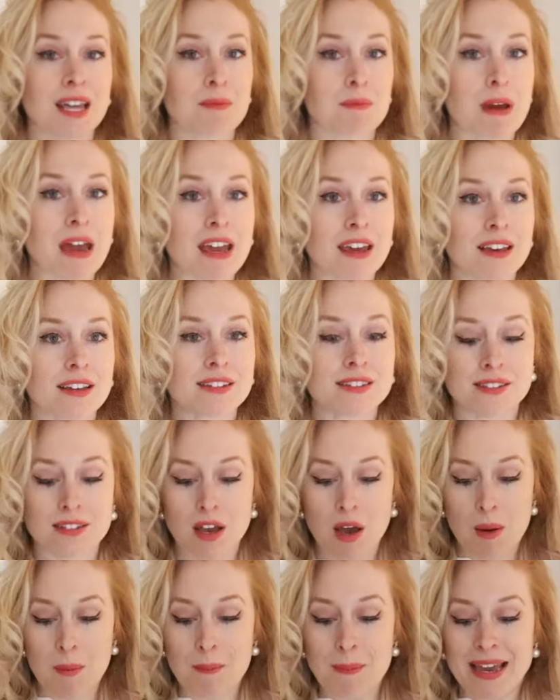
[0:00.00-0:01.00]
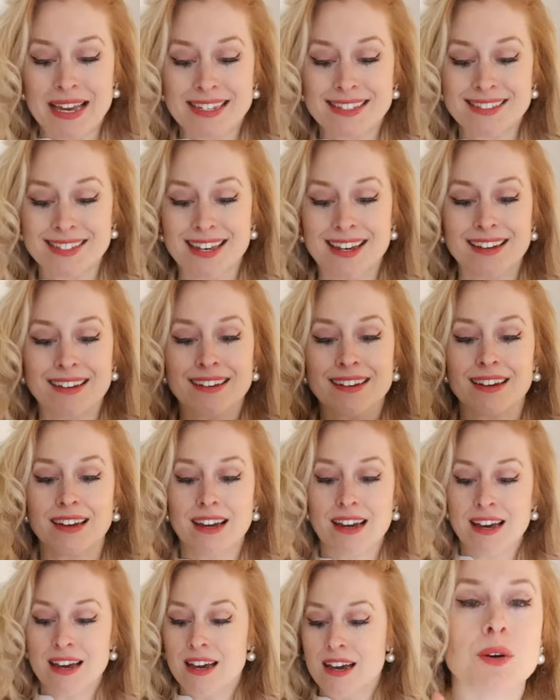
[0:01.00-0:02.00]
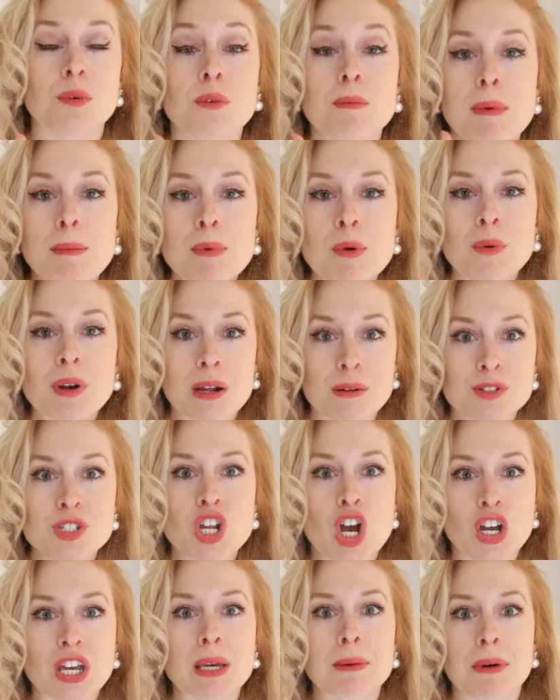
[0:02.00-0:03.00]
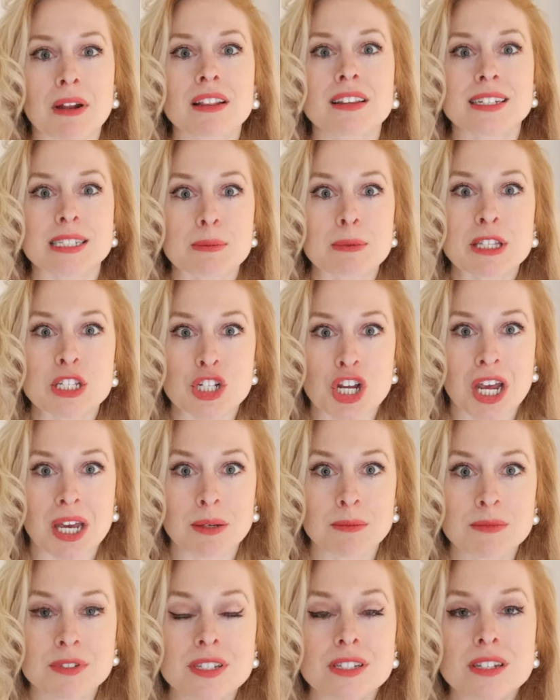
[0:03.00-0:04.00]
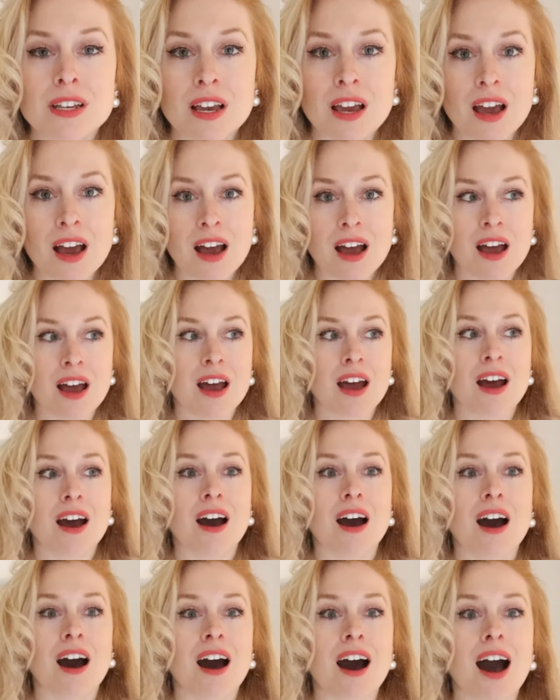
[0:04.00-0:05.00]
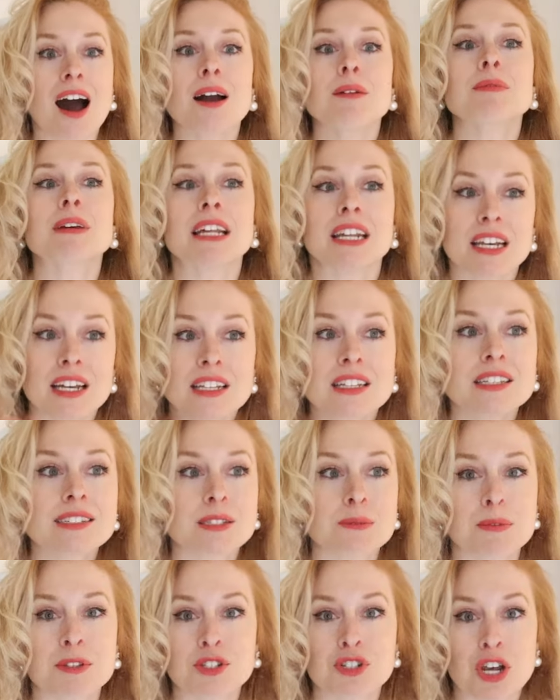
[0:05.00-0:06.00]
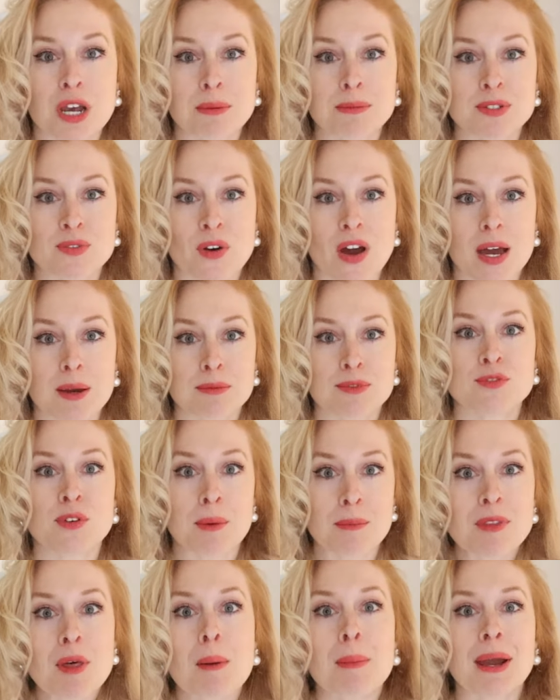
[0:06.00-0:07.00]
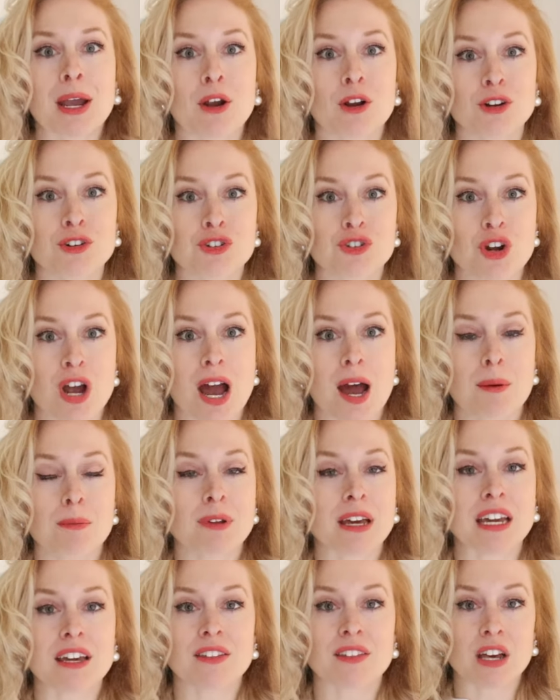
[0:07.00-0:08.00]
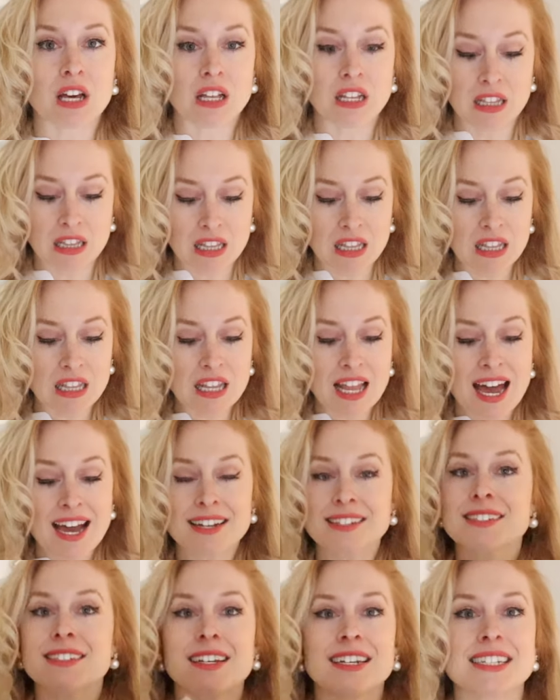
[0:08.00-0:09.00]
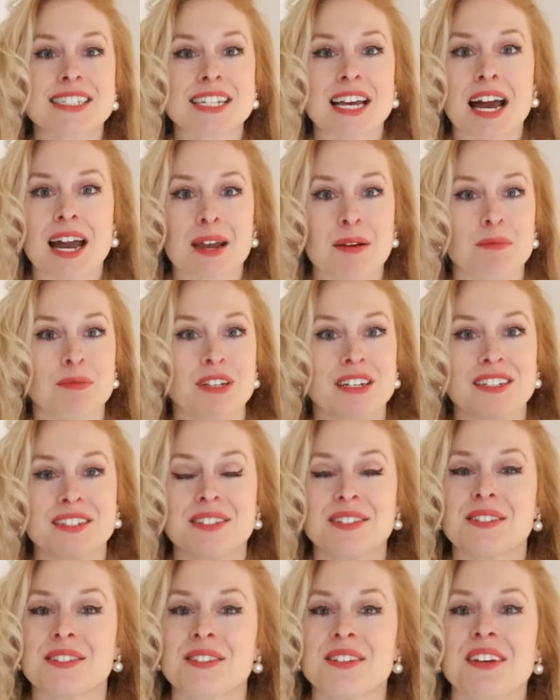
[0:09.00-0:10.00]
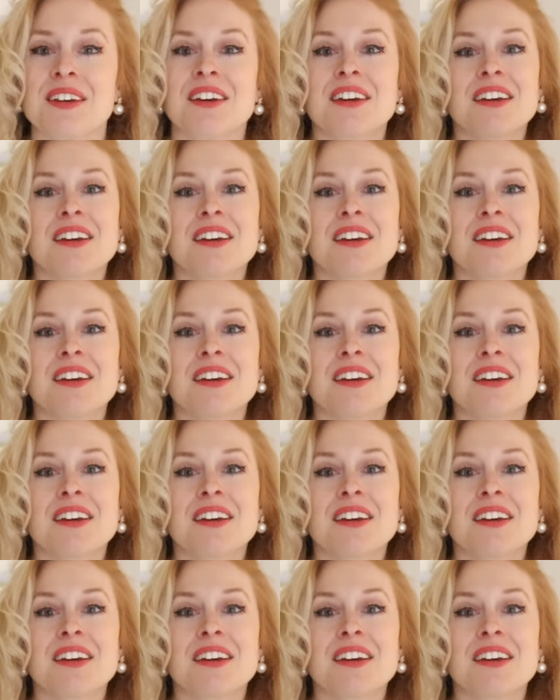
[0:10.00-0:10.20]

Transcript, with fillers: they make is amazing. Remember when I was talking about Elizabeth James? I'm getting Elizabeth James vibes from The Parent Trap, like the classic timeless